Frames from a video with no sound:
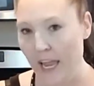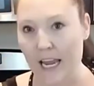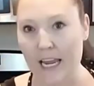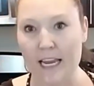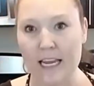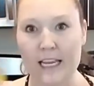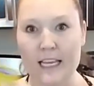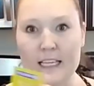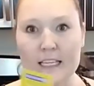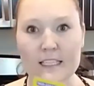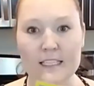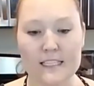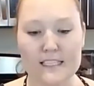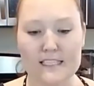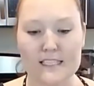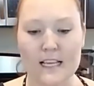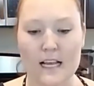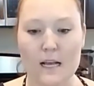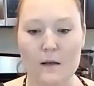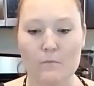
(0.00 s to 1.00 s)
and
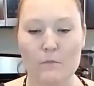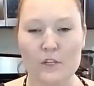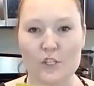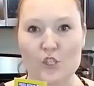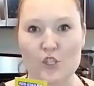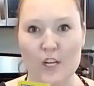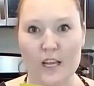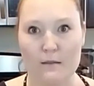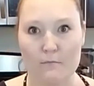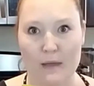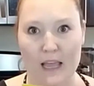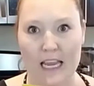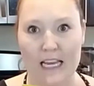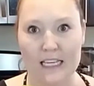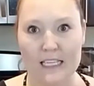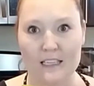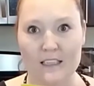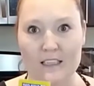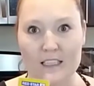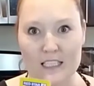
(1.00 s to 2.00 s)
some champagne
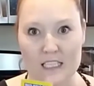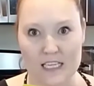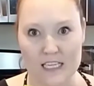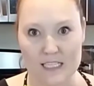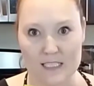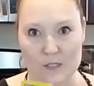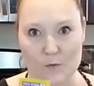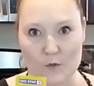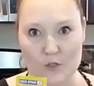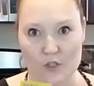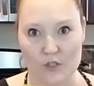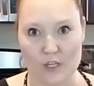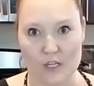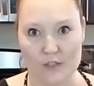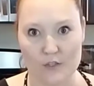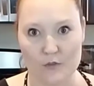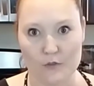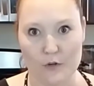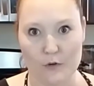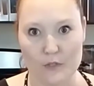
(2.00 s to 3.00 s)
yeast, which is
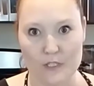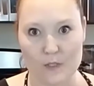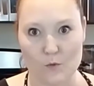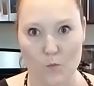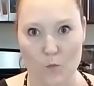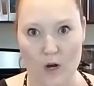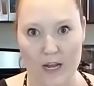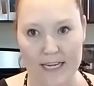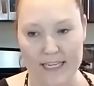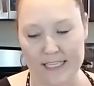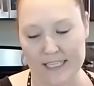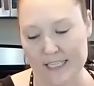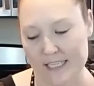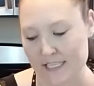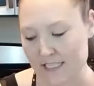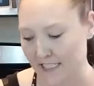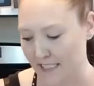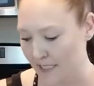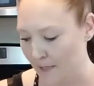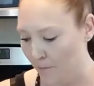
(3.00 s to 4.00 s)
also known as wine
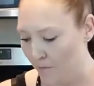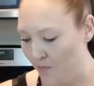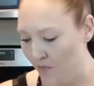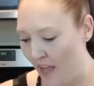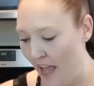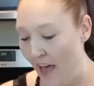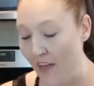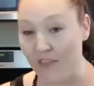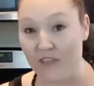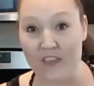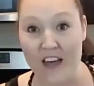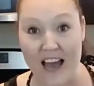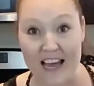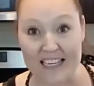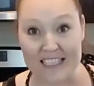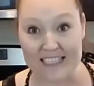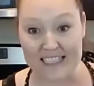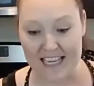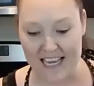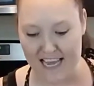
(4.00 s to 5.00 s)
yeast. And that
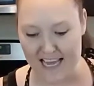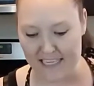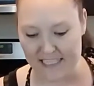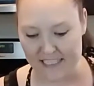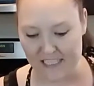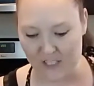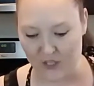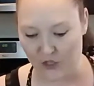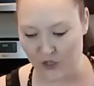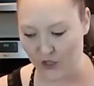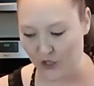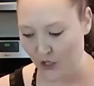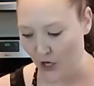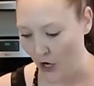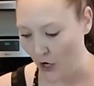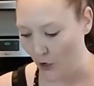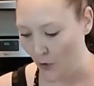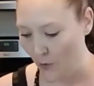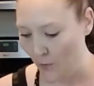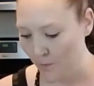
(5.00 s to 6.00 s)
is it.
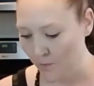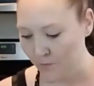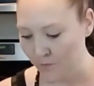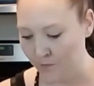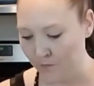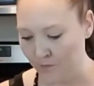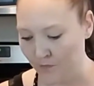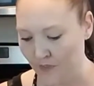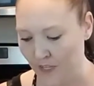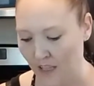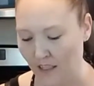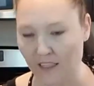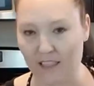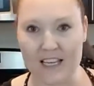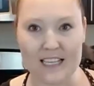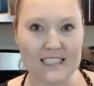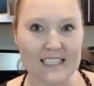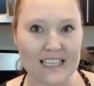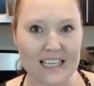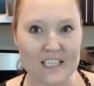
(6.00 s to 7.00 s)
So
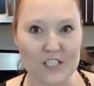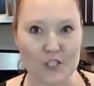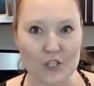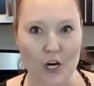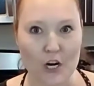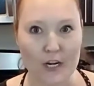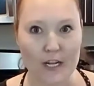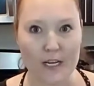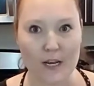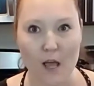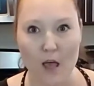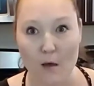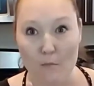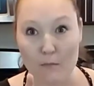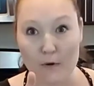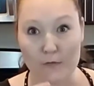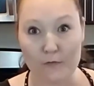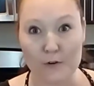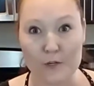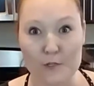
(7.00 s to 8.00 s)
let's get started.
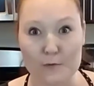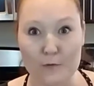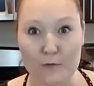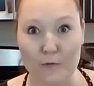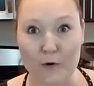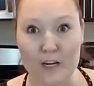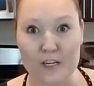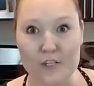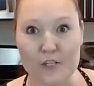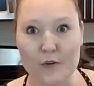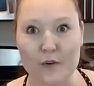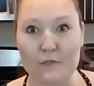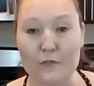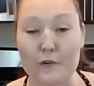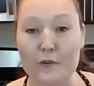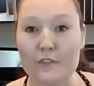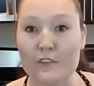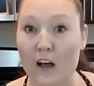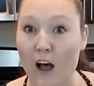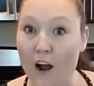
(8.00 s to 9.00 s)
But first, before I do, if
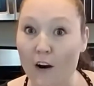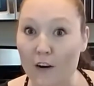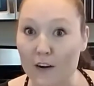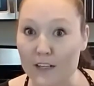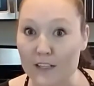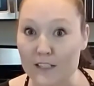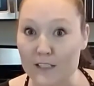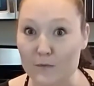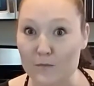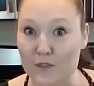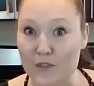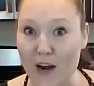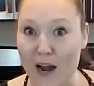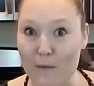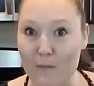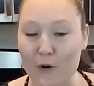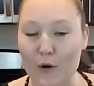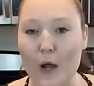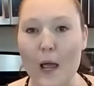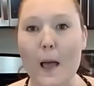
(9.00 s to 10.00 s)
you're not already a
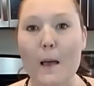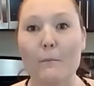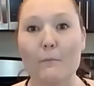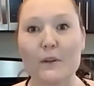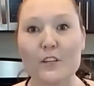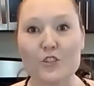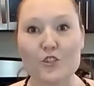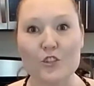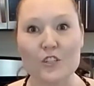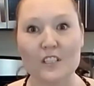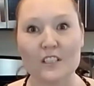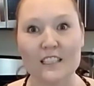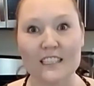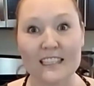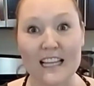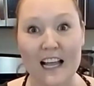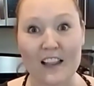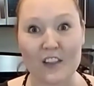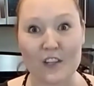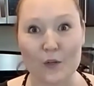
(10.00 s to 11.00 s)
subscriber, be sure to click
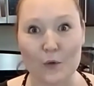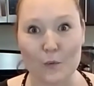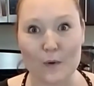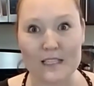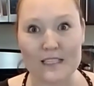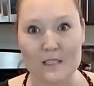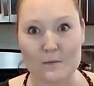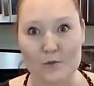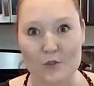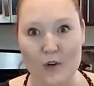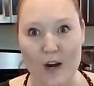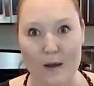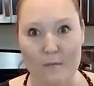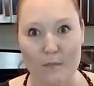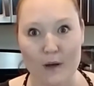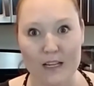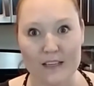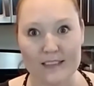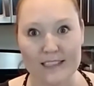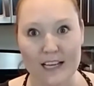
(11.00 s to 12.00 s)
that little red subscribe
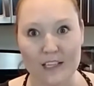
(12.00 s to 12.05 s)
button